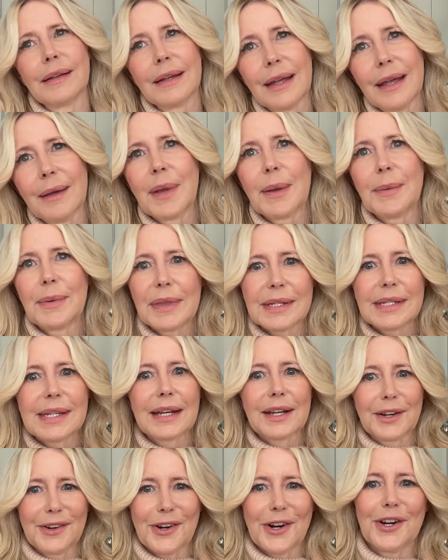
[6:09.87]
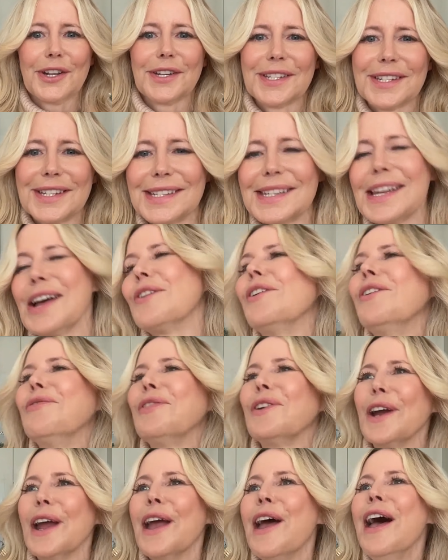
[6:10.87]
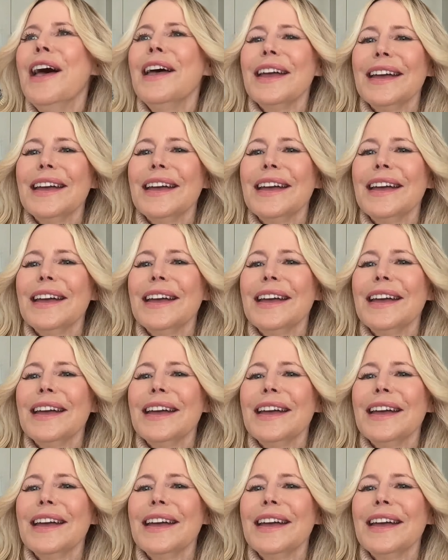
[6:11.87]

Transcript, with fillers: eh, maybe the second hardest to Sound and Fury.